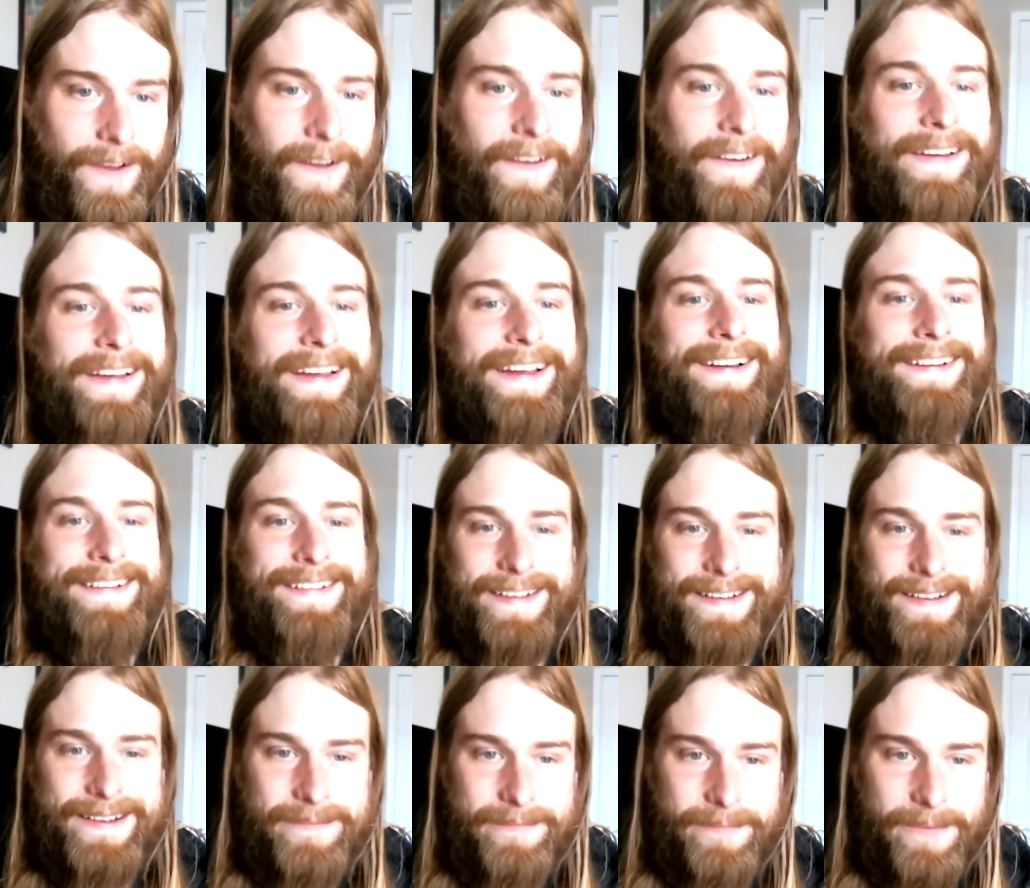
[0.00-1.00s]
Oh yeah,
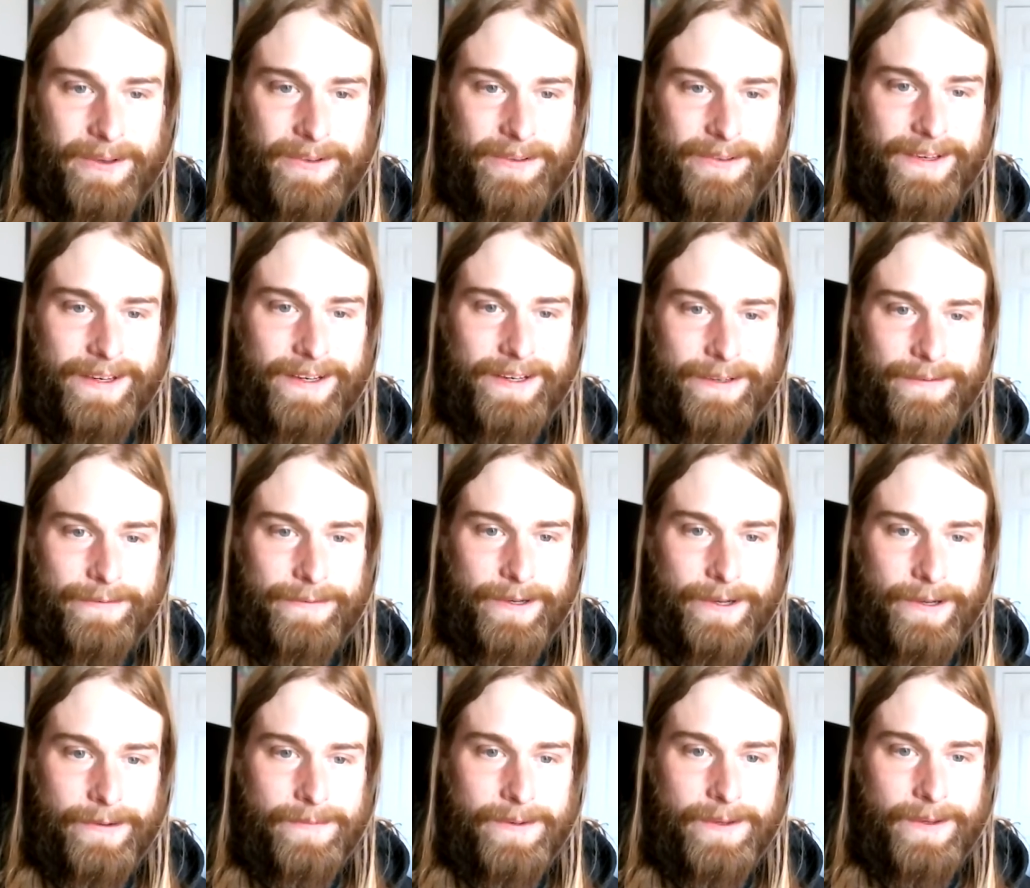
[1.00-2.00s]
most negative
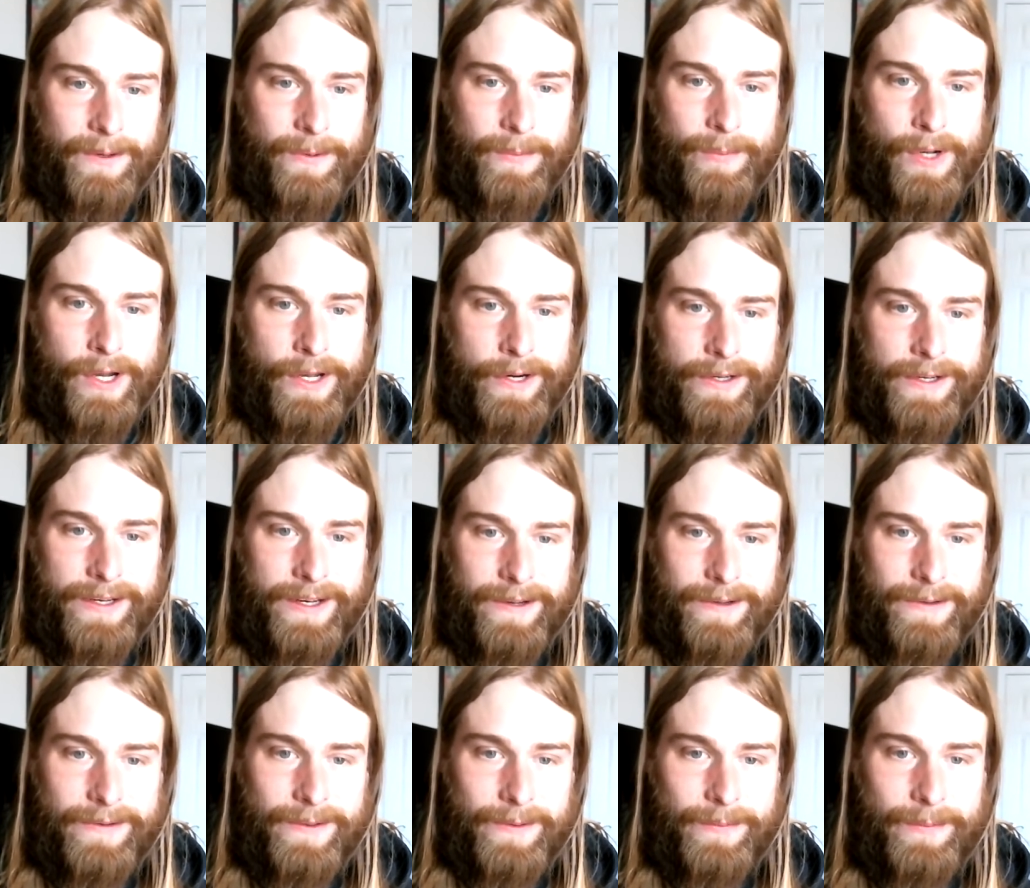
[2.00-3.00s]
comments are bot
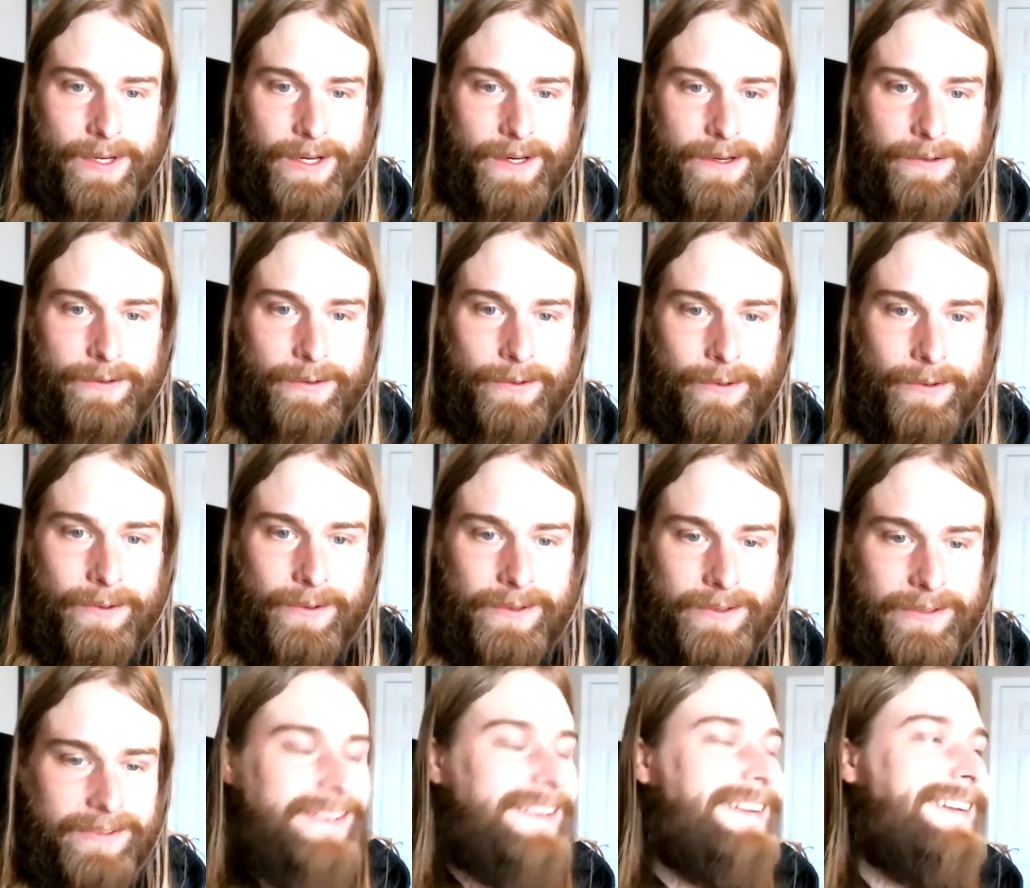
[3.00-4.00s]
accounts or paid
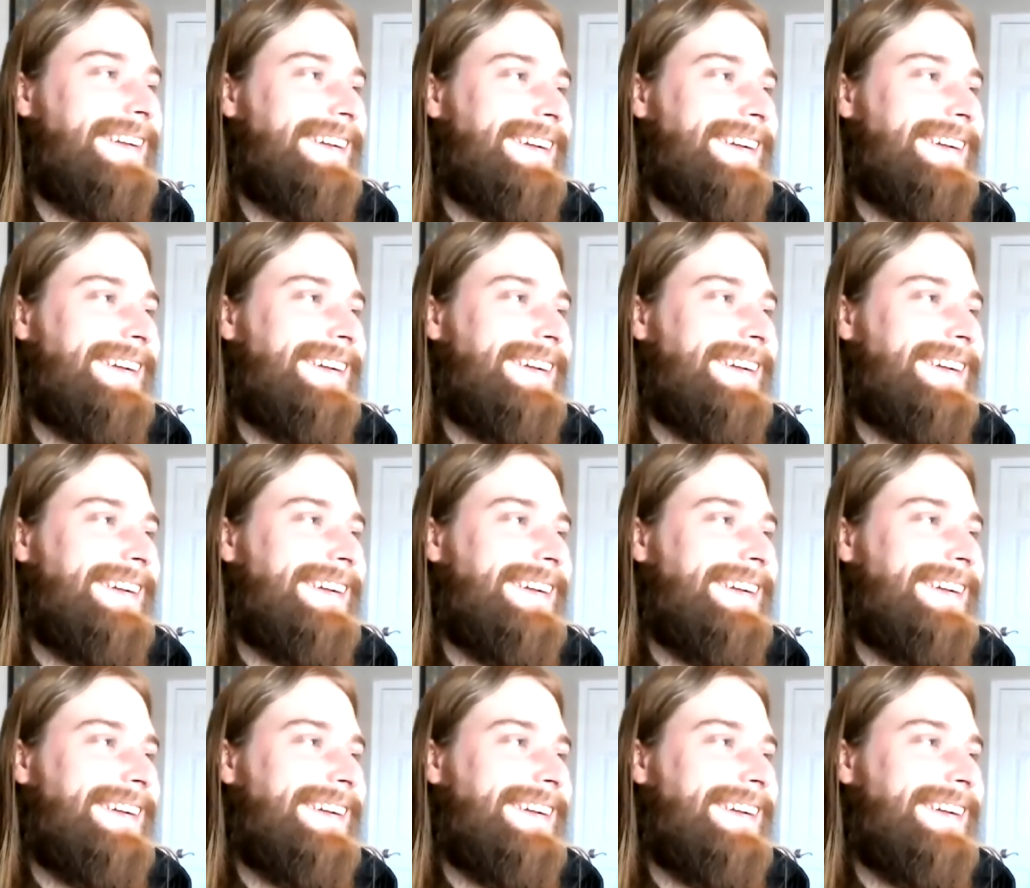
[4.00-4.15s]
trollers.